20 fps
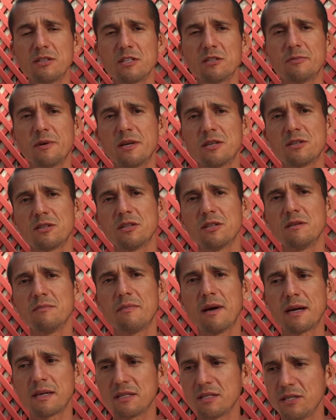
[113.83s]
especially,
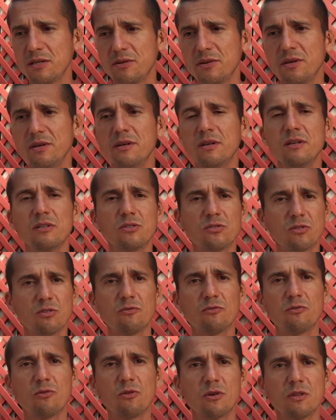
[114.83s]
bacteria and so
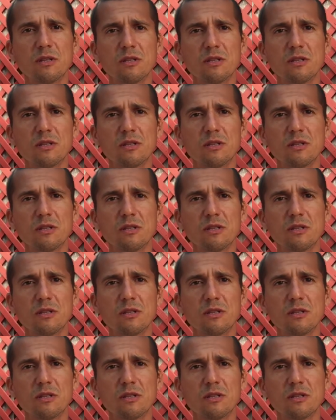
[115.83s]
forth,